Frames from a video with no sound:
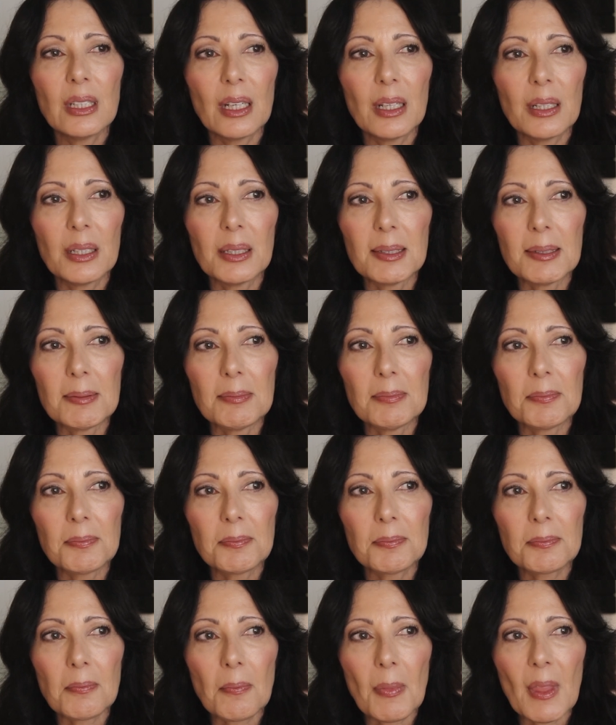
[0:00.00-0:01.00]

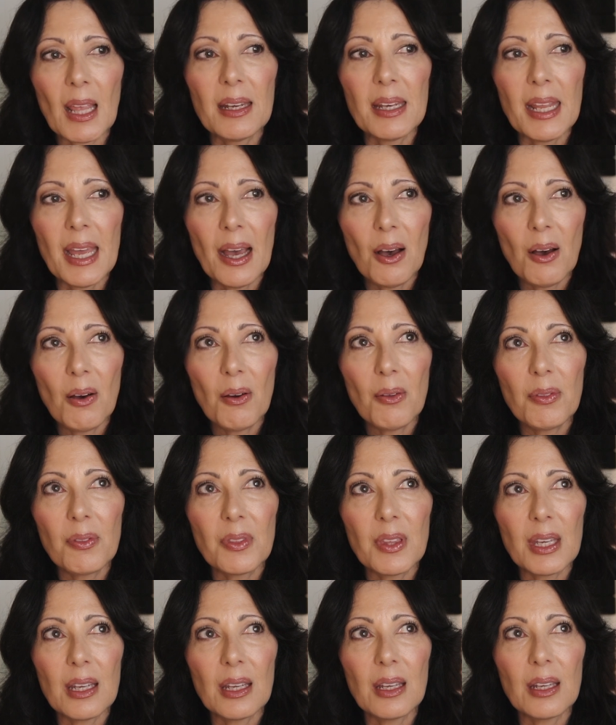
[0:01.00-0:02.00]
Now
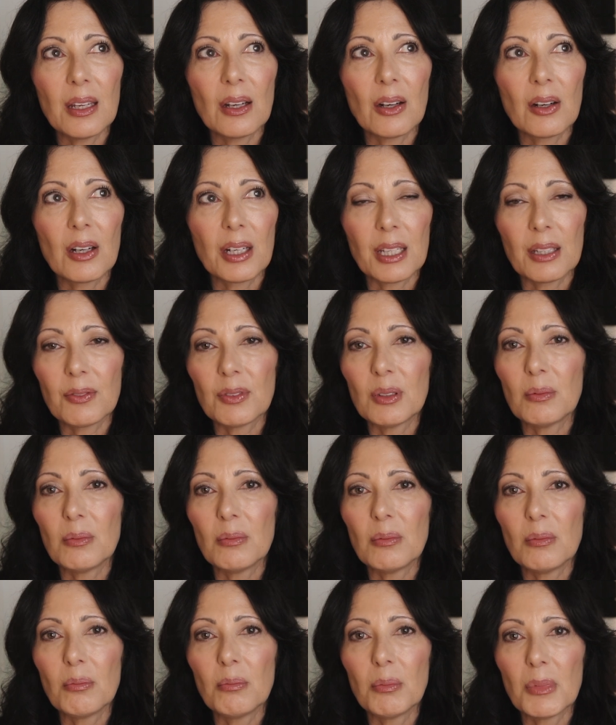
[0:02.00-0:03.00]
they are
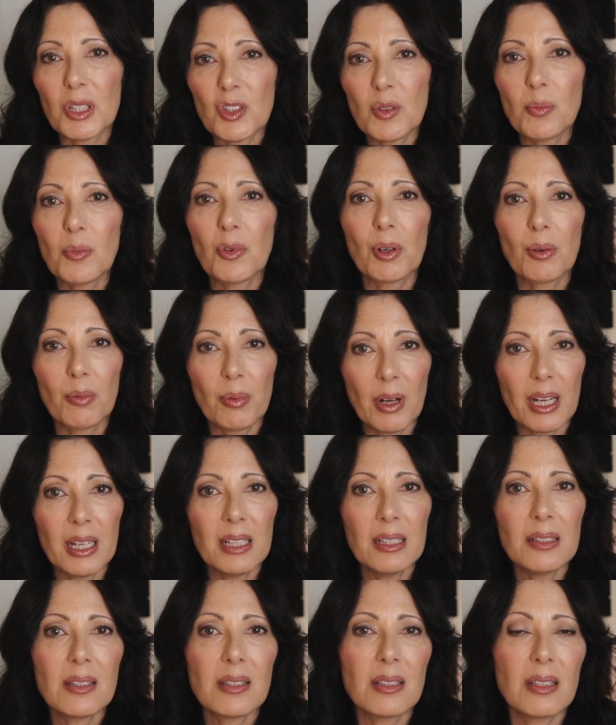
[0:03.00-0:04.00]
given much more
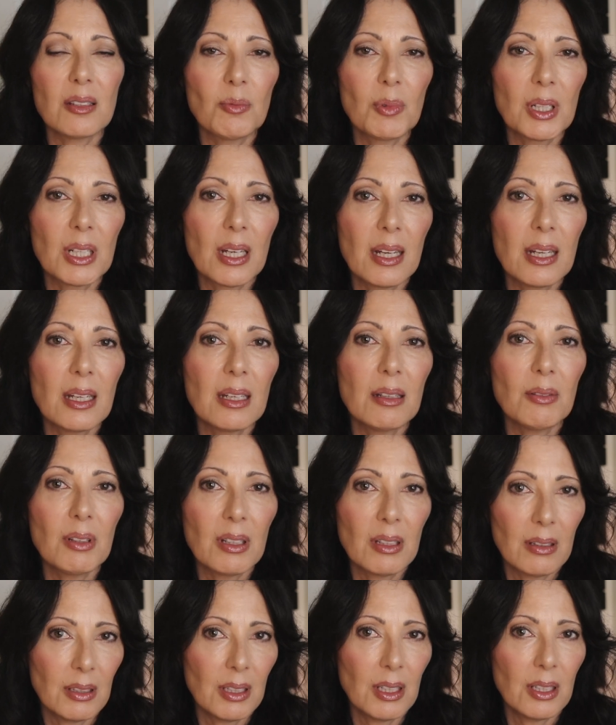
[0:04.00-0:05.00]
rights than when I
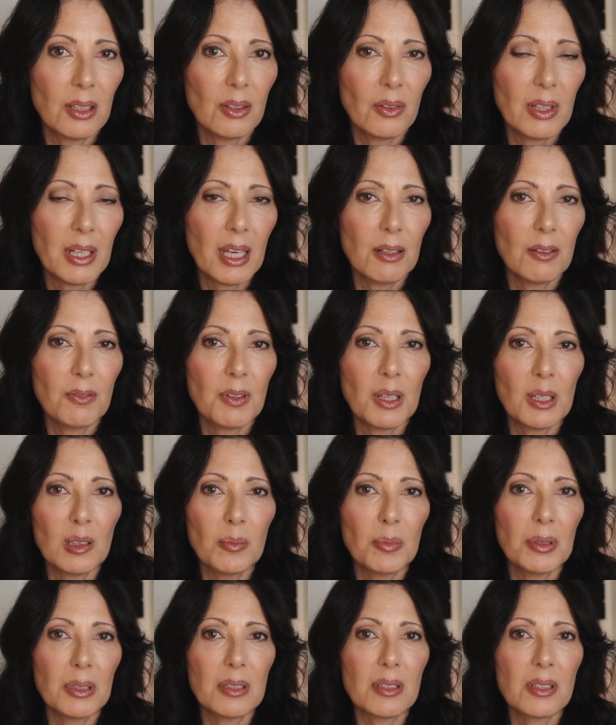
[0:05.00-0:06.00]
had
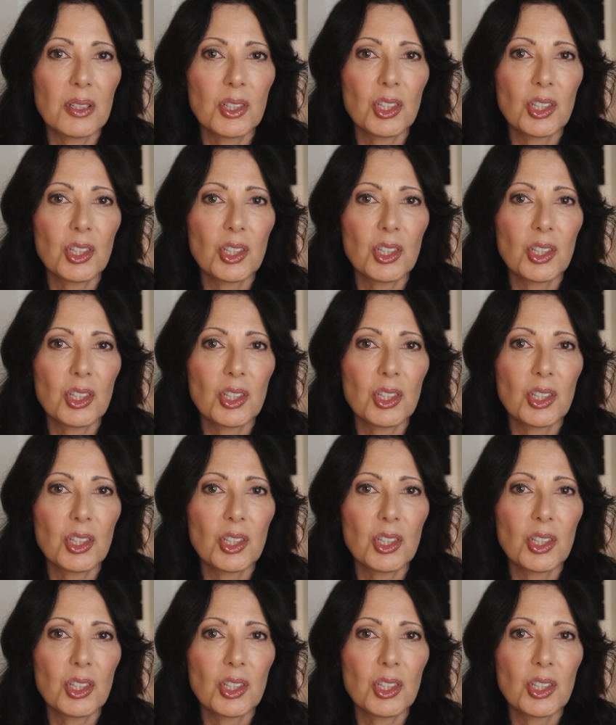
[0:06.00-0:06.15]
available as a